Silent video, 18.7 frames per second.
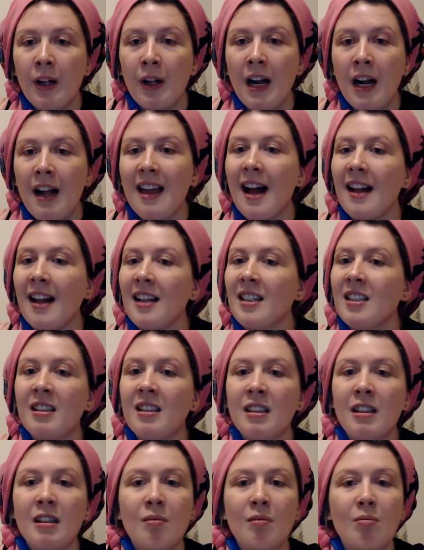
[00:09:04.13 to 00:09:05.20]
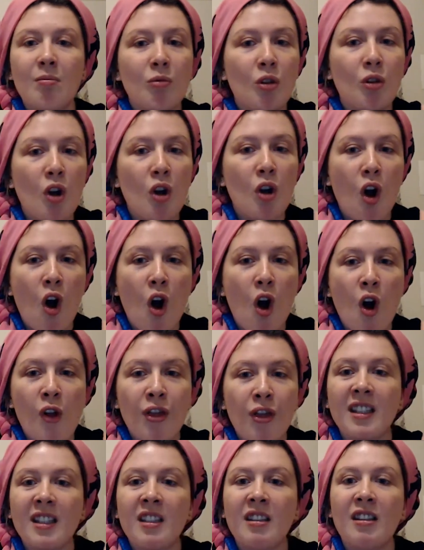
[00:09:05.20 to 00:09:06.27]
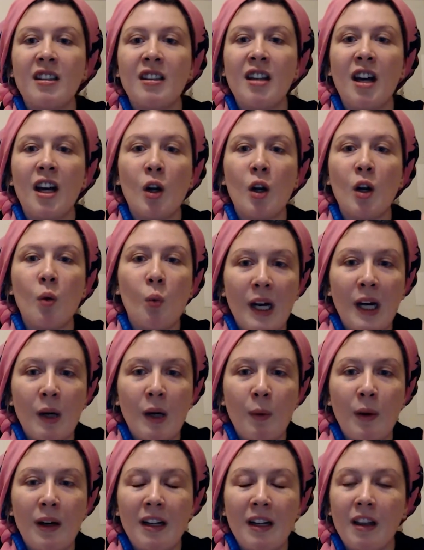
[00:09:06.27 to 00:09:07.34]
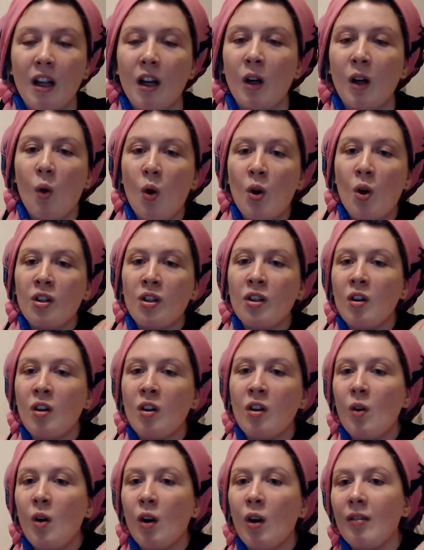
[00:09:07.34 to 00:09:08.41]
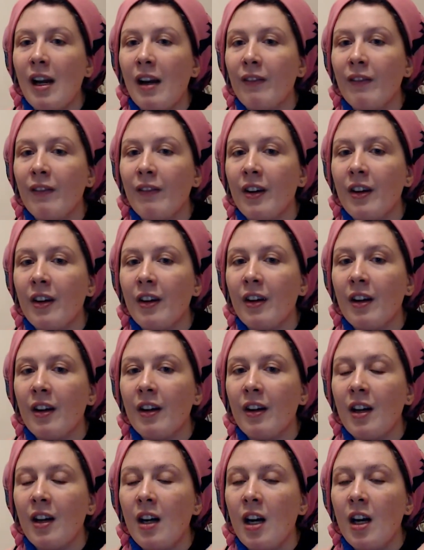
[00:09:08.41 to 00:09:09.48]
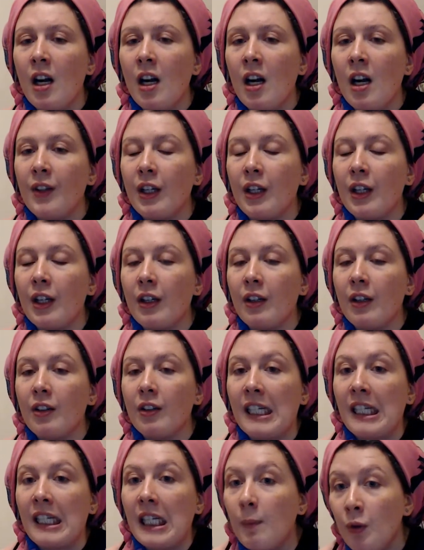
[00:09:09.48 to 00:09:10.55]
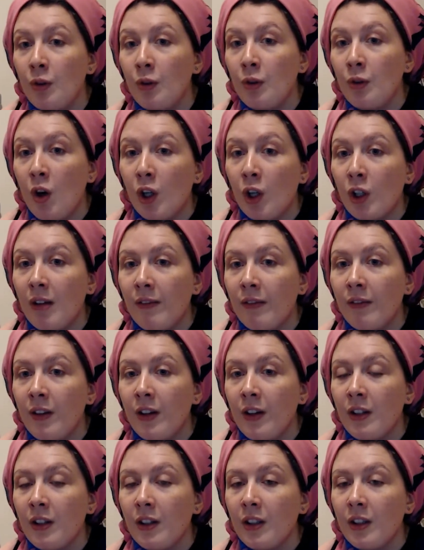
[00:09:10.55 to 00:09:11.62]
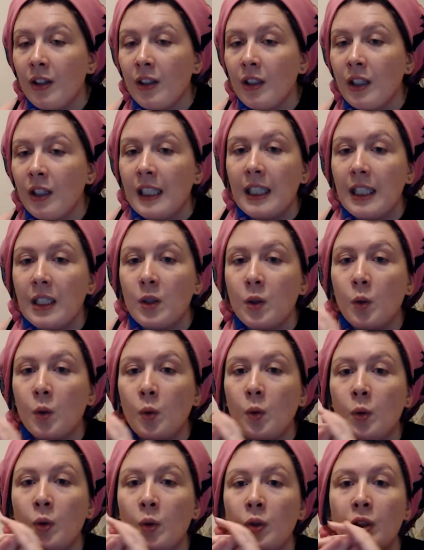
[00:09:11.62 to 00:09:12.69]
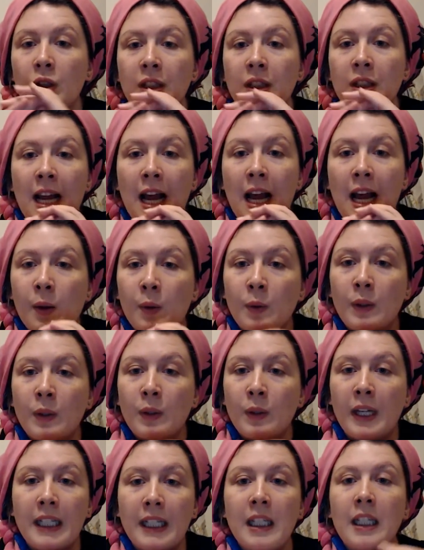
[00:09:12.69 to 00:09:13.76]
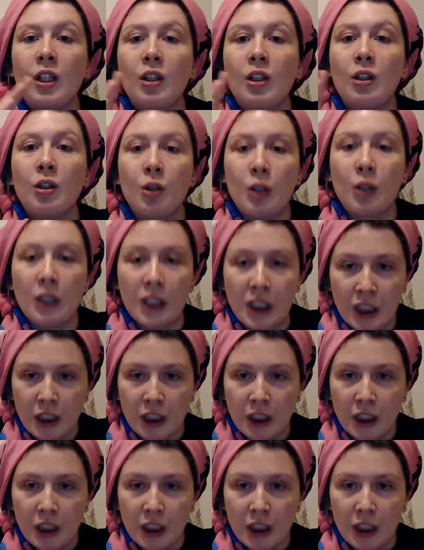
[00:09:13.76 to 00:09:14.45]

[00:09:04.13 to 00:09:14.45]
that's gone, that's done away with, the law is no longer relevant, the Hebrew is no longer relevant. It's all just now like Christian.